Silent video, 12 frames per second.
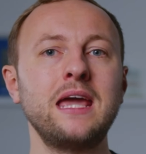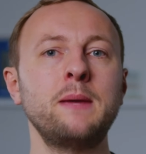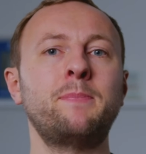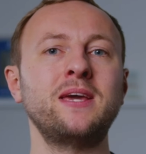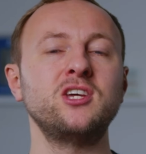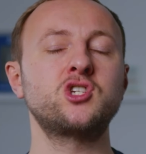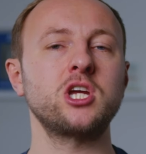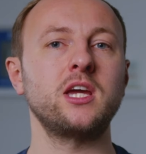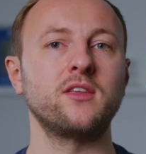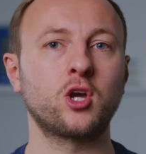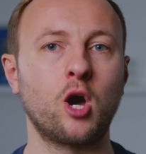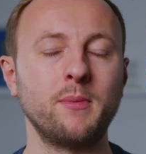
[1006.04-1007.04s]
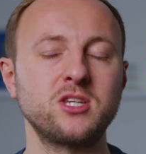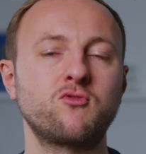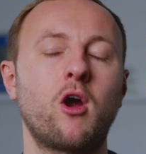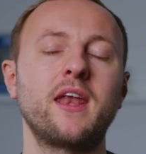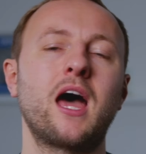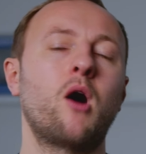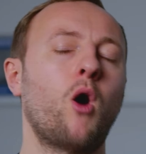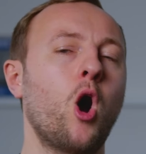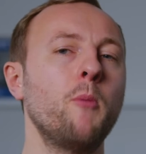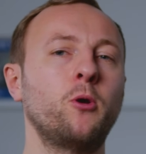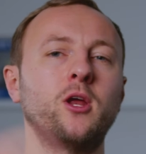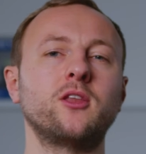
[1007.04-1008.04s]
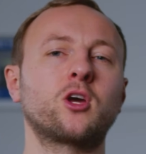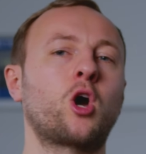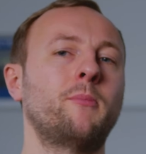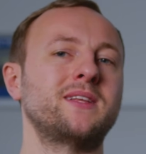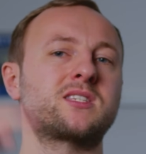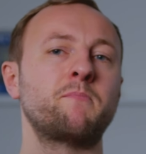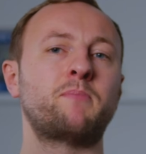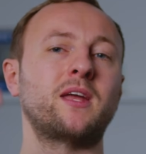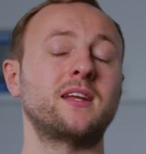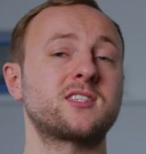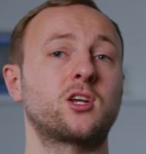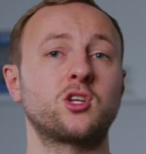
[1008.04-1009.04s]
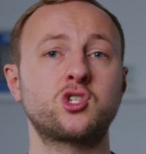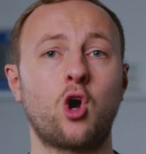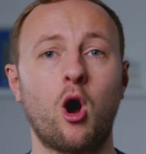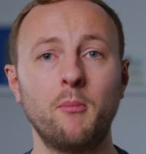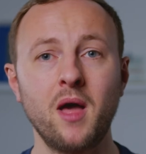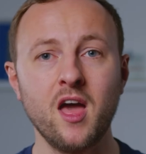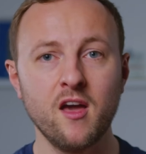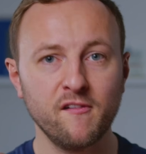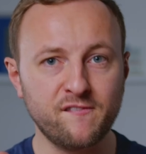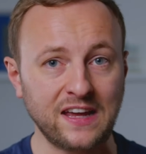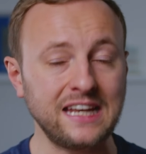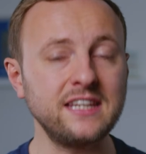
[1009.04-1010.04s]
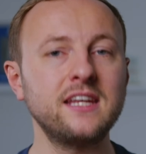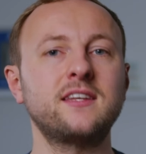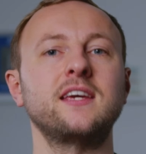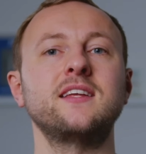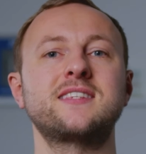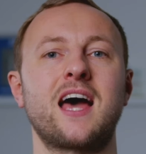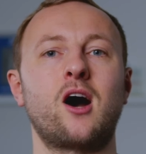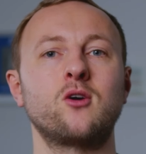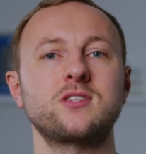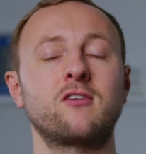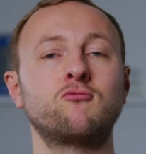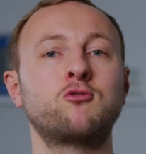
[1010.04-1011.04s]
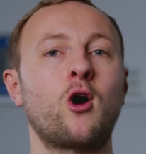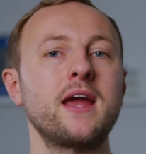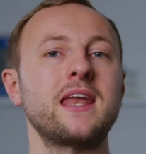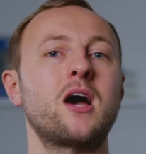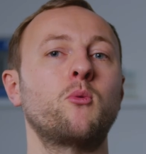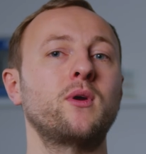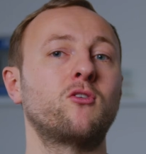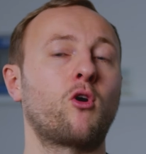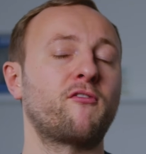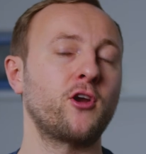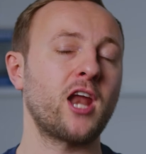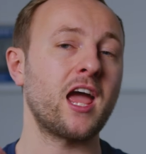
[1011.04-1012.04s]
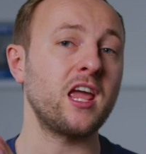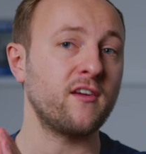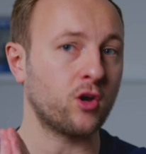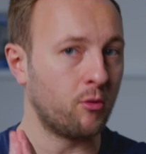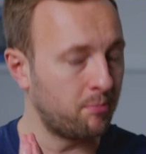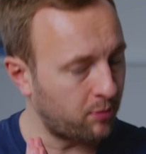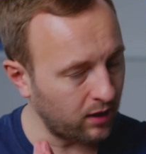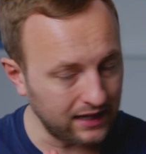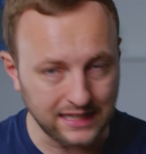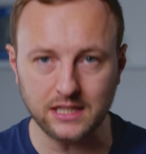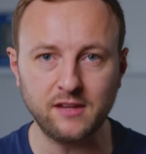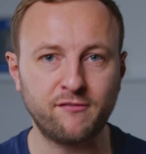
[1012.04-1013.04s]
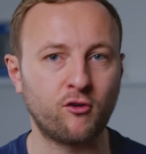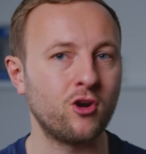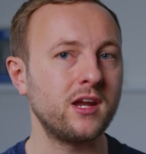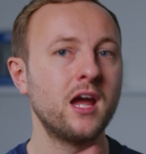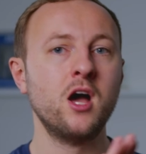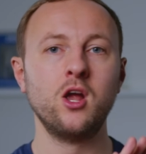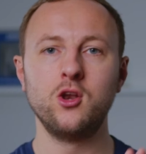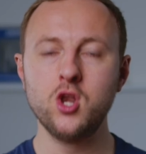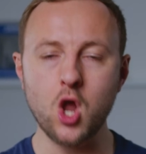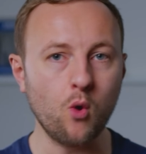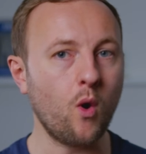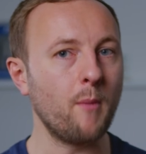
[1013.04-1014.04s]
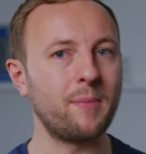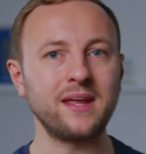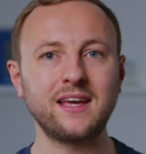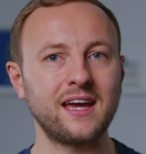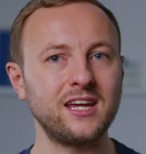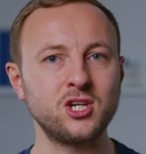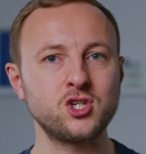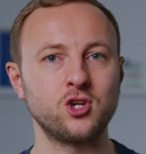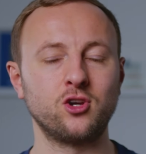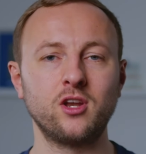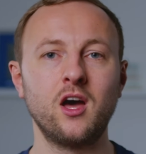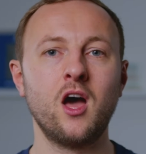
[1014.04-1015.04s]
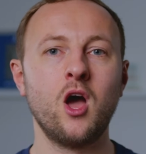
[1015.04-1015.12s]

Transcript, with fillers: APG in the comments right now. I'll put it in the comments and pin it to the top. Fill in your details, and right now we are offering a completely free, no obligation